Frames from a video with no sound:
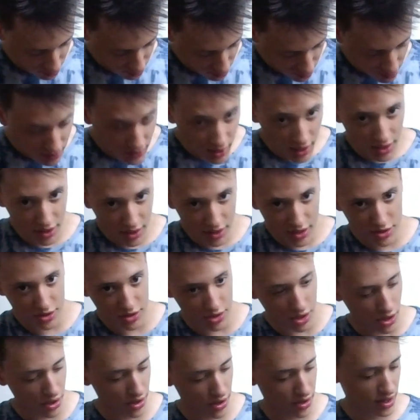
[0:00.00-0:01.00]
this
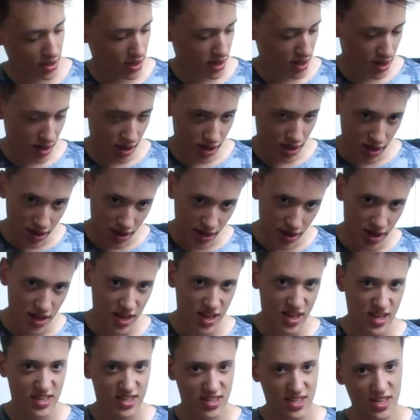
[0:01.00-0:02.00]
note
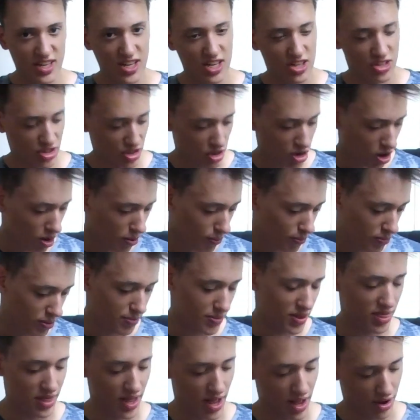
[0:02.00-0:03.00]
is here to
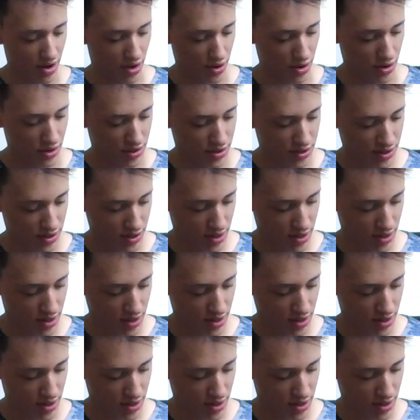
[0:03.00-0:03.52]
complement that note.